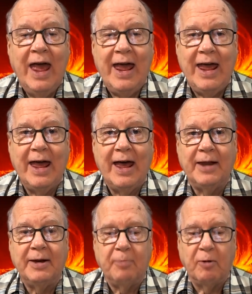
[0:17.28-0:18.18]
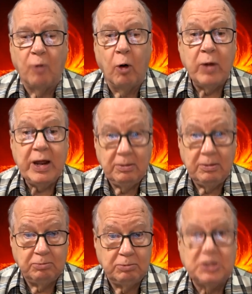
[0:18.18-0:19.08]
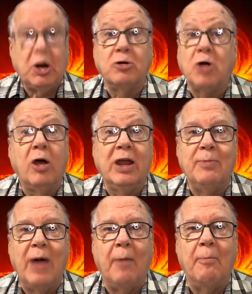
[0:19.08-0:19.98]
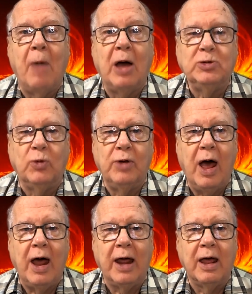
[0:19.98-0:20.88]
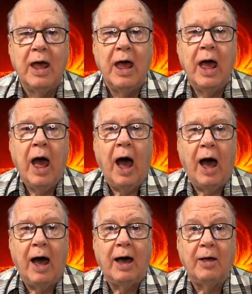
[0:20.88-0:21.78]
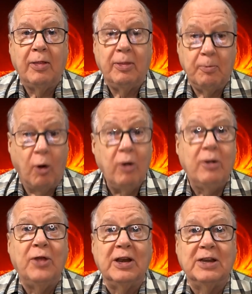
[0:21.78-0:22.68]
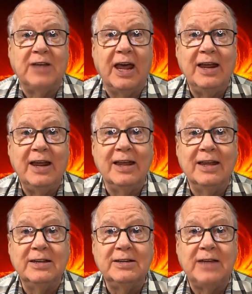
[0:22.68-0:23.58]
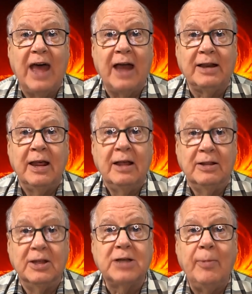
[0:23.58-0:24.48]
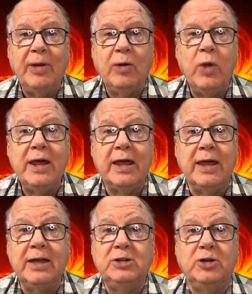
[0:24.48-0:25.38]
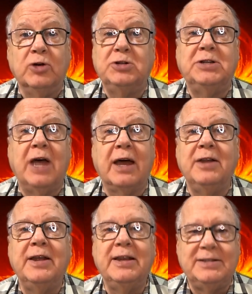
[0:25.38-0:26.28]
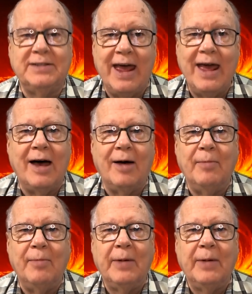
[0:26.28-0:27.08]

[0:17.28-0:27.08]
And before we start talking about Module 9, the important thing to say is that this coming week is your second exam.